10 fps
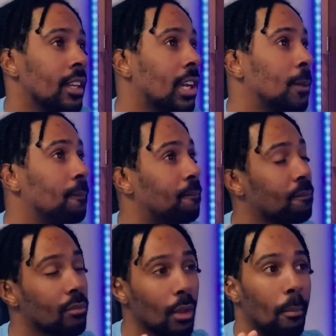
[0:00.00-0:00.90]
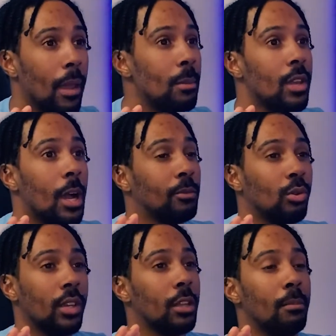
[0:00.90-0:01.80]
Now, maybe I'm
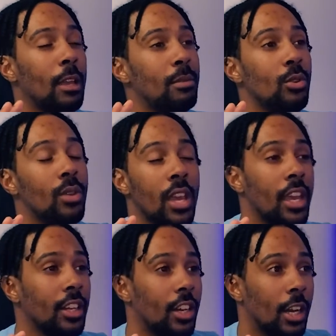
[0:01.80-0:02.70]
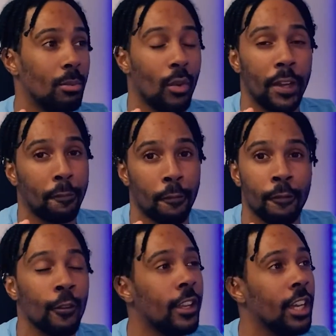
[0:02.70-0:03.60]
tweaking, maybe you can upgrade it for
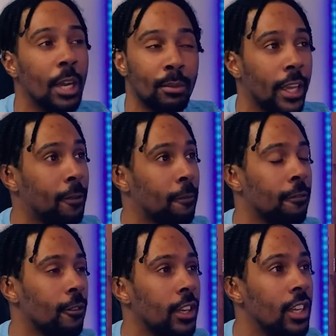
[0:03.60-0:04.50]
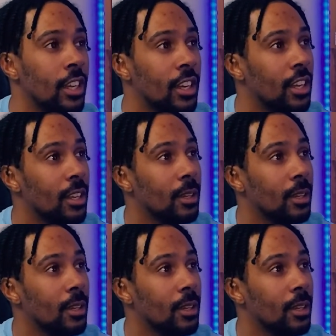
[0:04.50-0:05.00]
free, update it for free.